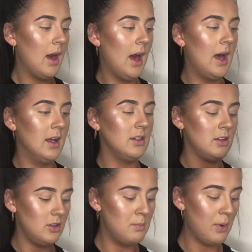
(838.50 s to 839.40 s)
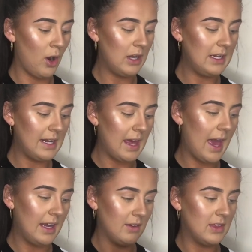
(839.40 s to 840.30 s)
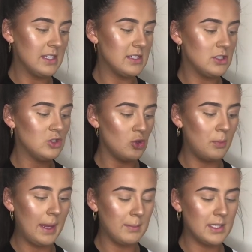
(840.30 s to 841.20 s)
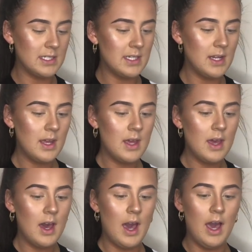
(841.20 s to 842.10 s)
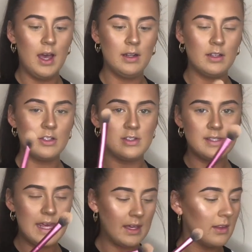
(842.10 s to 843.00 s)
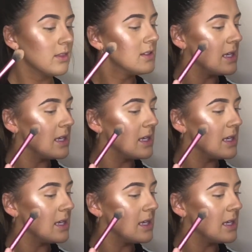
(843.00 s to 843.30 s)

And you barely need any of this, it's so pigmented. And just take the